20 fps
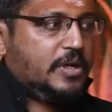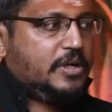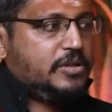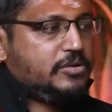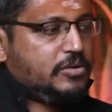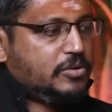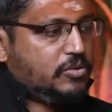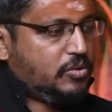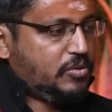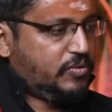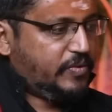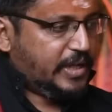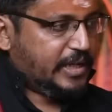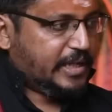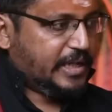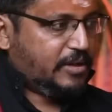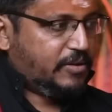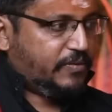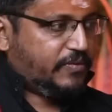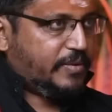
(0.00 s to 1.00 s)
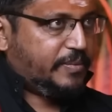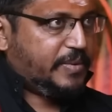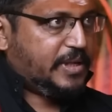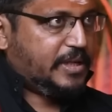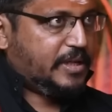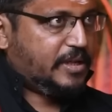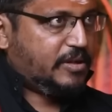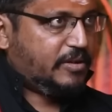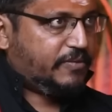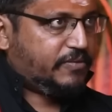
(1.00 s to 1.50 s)
So guru will tell you from
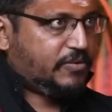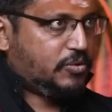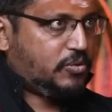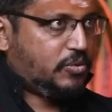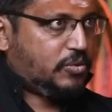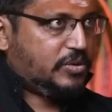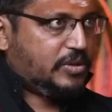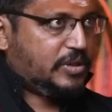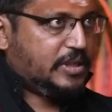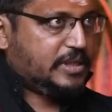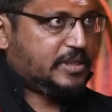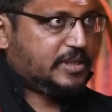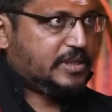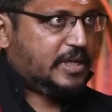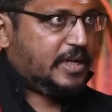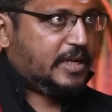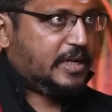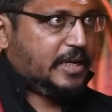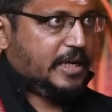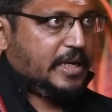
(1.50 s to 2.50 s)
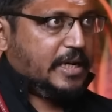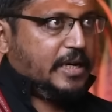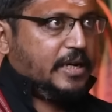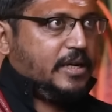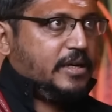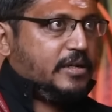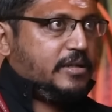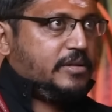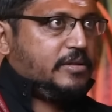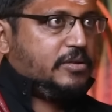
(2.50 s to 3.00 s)
here you have to go this,
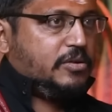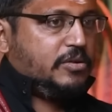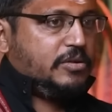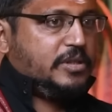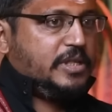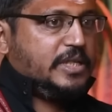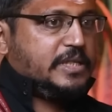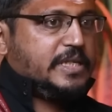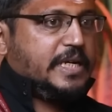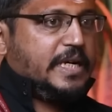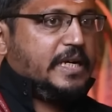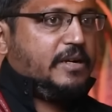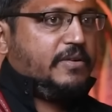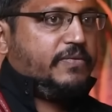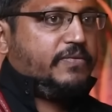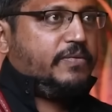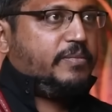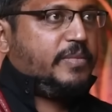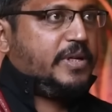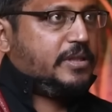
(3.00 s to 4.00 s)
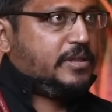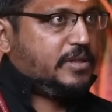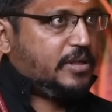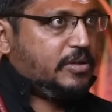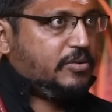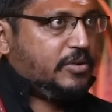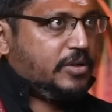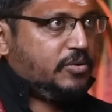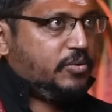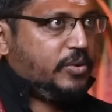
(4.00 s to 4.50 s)
this kind of mantra
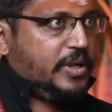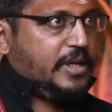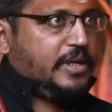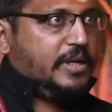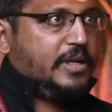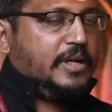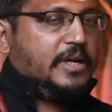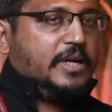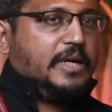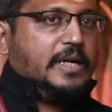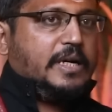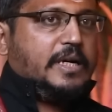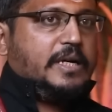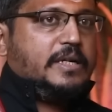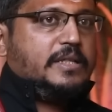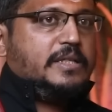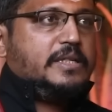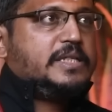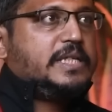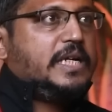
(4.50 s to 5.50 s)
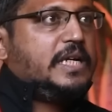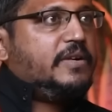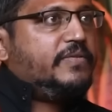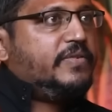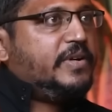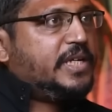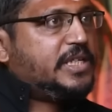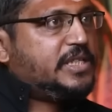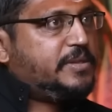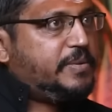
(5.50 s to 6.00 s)
you are doing, this kind
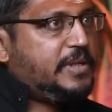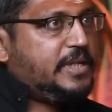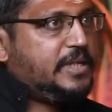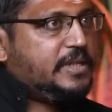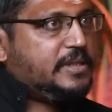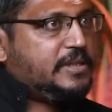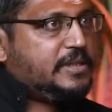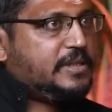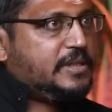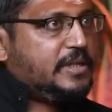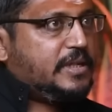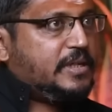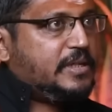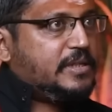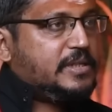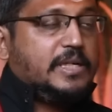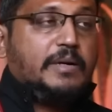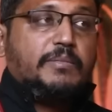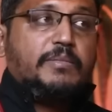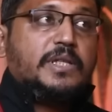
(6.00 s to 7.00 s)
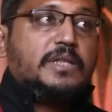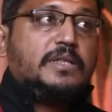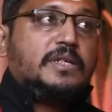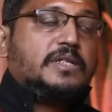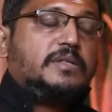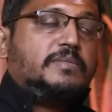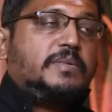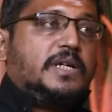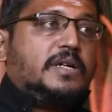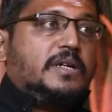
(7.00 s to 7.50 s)
of an experience. Some
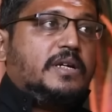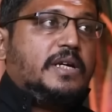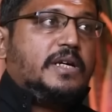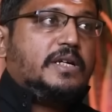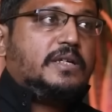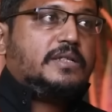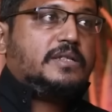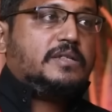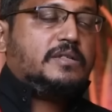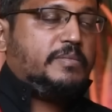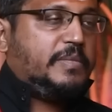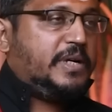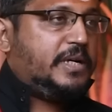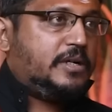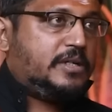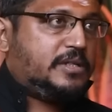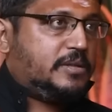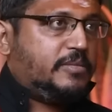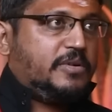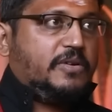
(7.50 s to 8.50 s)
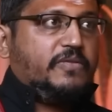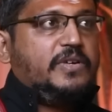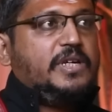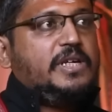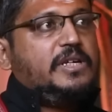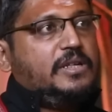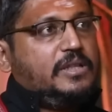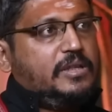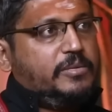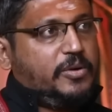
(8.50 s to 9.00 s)
mantras may create a tremendous amount of
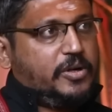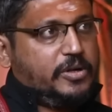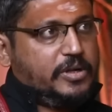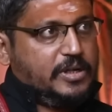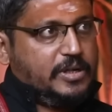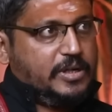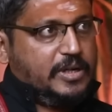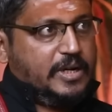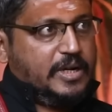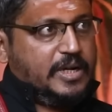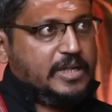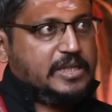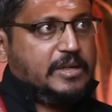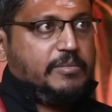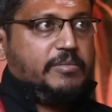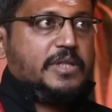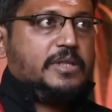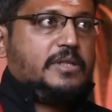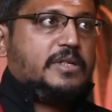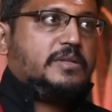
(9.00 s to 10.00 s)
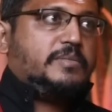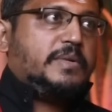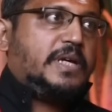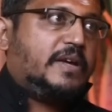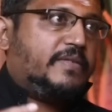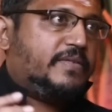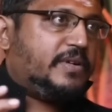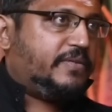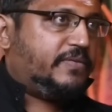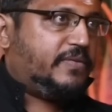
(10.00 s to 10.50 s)
heat in the body. Some mantras may
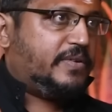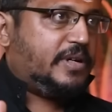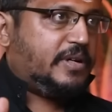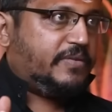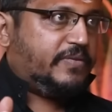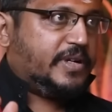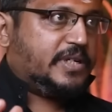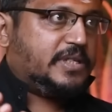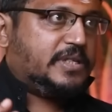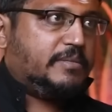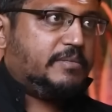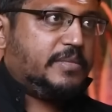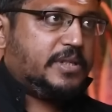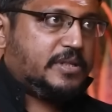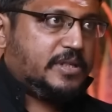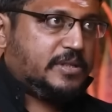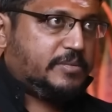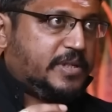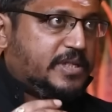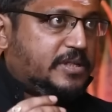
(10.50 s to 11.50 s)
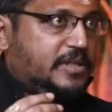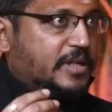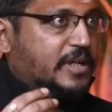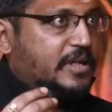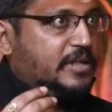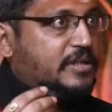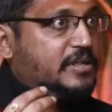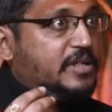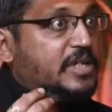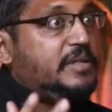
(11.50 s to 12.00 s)
have a different effect. Some mantras may
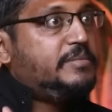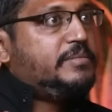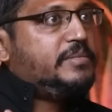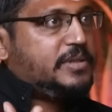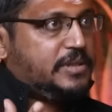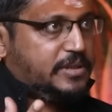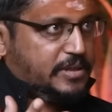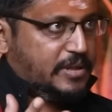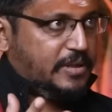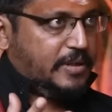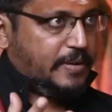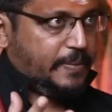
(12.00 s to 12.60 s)
trigger dreams.